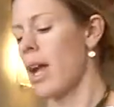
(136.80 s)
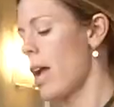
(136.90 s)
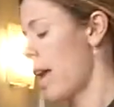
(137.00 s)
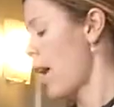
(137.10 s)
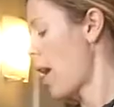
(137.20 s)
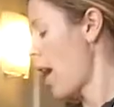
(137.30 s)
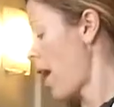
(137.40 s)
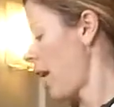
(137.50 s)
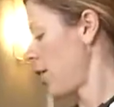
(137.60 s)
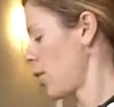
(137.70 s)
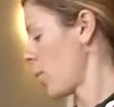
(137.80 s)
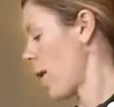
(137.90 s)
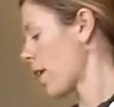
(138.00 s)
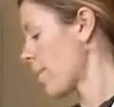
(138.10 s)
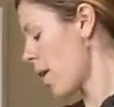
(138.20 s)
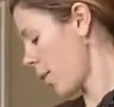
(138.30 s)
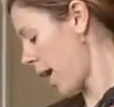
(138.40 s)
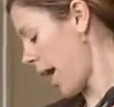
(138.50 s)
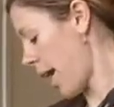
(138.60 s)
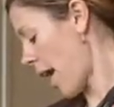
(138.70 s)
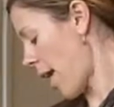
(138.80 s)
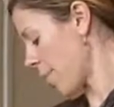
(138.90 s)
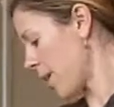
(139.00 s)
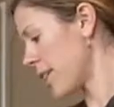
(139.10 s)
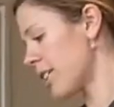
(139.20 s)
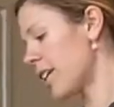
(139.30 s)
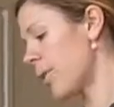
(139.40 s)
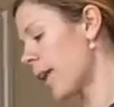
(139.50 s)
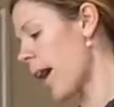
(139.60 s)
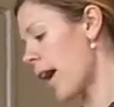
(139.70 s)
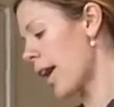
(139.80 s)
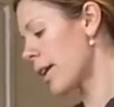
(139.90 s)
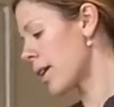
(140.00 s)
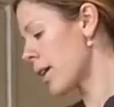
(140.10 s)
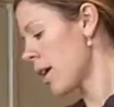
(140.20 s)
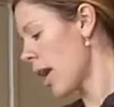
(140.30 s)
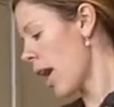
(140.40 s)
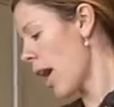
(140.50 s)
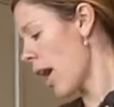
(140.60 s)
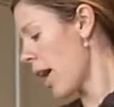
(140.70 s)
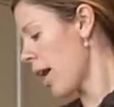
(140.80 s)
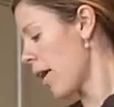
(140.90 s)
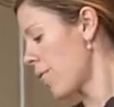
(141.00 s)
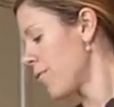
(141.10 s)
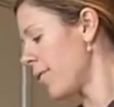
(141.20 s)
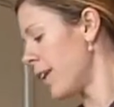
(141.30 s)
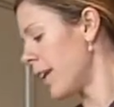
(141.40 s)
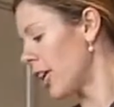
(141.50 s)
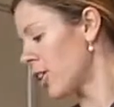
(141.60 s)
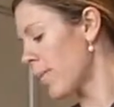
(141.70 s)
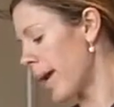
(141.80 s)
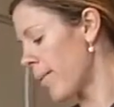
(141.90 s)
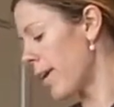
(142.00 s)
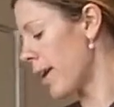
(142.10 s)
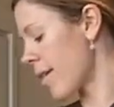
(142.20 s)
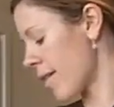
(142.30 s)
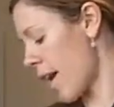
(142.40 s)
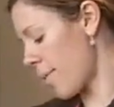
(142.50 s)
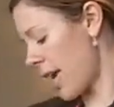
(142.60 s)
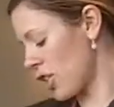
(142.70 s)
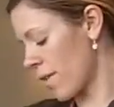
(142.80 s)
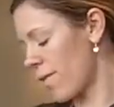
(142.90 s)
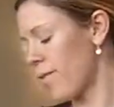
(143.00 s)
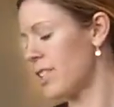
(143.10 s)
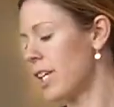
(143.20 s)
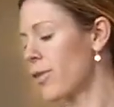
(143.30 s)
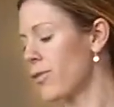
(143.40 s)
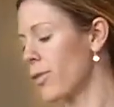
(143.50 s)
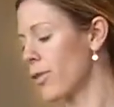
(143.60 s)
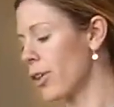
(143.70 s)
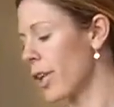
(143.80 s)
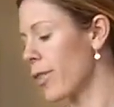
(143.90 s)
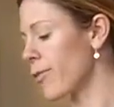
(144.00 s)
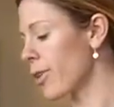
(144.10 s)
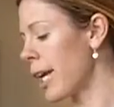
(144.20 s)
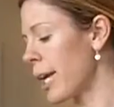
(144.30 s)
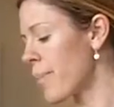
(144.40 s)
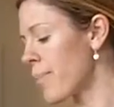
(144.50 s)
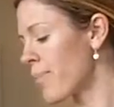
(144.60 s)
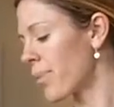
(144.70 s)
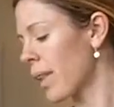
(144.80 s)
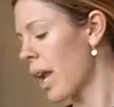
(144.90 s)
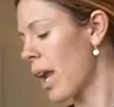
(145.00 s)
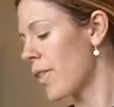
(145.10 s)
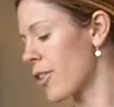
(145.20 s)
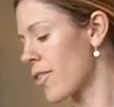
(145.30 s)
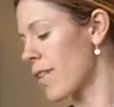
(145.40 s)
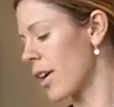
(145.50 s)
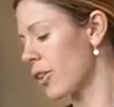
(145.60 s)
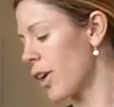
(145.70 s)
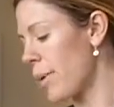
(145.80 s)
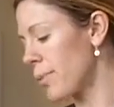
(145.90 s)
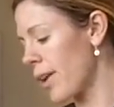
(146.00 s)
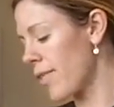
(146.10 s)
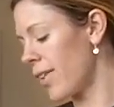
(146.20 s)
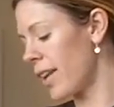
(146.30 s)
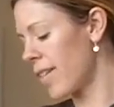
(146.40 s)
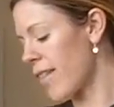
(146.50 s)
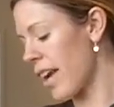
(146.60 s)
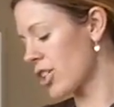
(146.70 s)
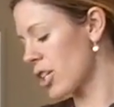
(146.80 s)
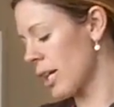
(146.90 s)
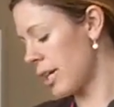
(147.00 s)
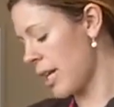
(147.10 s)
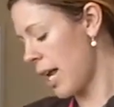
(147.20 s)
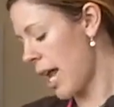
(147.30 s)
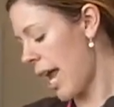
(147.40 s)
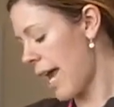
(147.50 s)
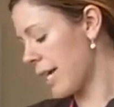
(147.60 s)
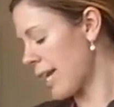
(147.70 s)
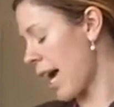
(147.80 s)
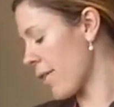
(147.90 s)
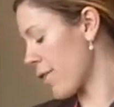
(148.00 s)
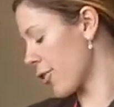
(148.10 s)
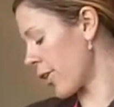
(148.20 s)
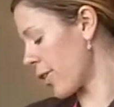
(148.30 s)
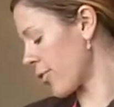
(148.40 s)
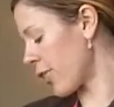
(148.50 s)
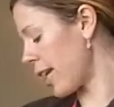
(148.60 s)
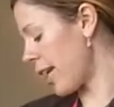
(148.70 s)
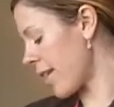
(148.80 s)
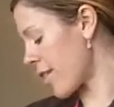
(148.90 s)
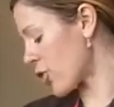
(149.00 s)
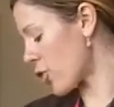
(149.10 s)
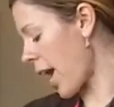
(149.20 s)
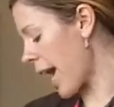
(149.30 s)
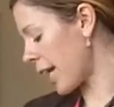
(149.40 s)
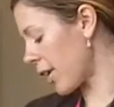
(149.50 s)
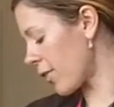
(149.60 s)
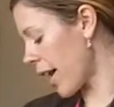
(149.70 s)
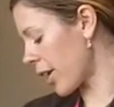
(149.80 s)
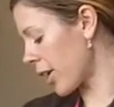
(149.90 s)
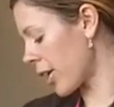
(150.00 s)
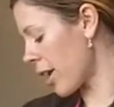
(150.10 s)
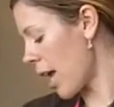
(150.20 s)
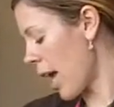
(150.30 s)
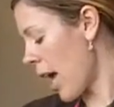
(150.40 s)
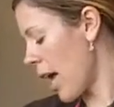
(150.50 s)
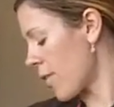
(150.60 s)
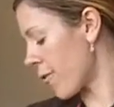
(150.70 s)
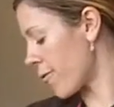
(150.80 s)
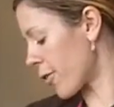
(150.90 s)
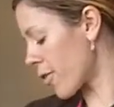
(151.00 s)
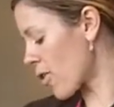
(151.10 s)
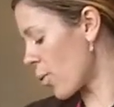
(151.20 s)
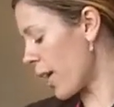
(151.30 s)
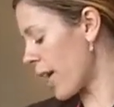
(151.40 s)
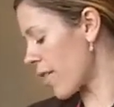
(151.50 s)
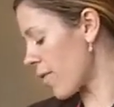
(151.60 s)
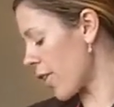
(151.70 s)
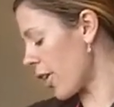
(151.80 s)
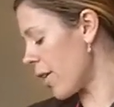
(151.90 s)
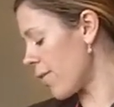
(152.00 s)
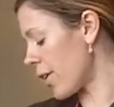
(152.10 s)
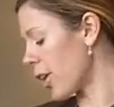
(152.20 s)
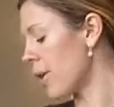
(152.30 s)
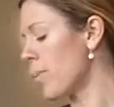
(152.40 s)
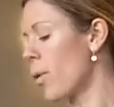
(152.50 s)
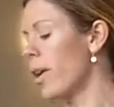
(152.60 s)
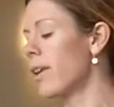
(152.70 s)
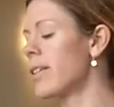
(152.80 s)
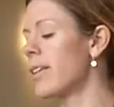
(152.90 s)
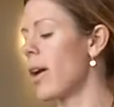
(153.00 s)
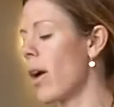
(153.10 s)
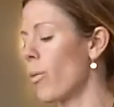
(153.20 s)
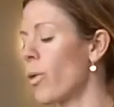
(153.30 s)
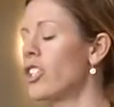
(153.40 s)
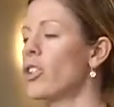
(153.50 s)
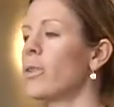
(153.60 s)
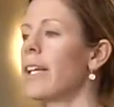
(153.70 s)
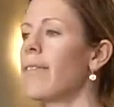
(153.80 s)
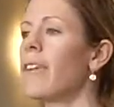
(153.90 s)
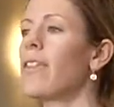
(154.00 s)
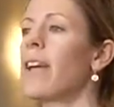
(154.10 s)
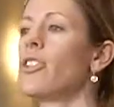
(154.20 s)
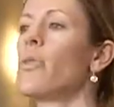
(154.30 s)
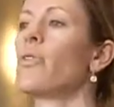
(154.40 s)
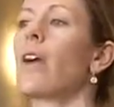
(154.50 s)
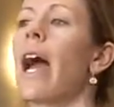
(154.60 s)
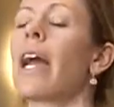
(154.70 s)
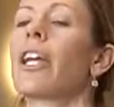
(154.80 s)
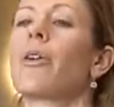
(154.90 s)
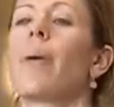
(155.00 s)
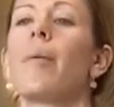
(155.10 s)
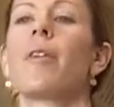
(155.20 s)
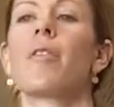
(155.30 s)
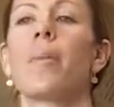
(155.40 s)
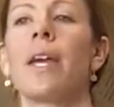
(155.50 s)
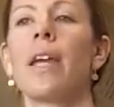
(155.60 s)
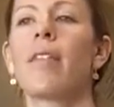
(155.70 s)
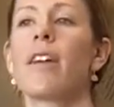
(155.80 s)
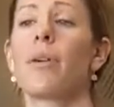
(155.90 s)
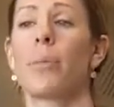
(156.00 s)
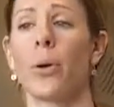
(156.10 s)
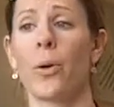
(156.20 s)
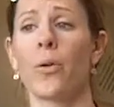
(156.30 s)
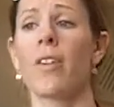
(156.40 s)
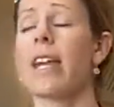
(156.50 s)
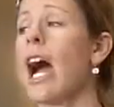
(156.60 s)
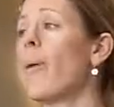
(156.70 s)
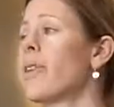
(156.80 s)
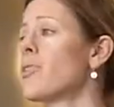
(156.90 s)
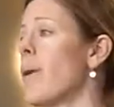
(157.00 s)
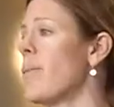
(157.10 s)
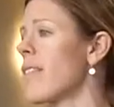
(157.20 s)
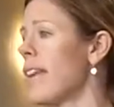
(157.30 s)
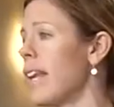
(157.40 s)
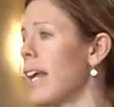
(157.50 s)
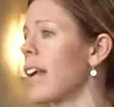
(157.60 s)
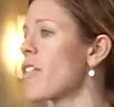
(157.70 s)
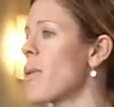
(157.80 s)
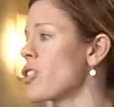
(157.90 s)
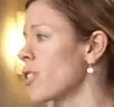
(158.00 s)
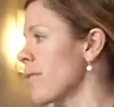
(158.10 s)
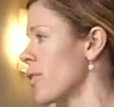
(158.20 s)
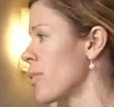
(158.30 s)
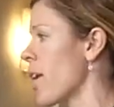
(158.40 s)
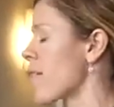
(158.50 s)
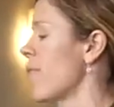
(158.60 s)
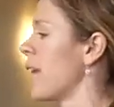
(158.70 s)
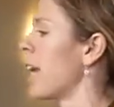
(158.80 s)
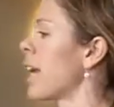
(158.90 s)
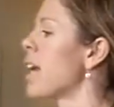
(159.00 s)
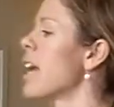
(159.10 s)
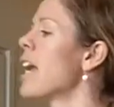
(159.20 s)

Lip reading: You're welcome. Okay, continuing on, feeding your baby is on pages 15 through 33. There's a great breastfeeding section, and on 33 is a tracking record. The first week, it's very, very important once you leave here that you track your baby's pees and poos and how much baby's eating, especially if you're breastfeeding.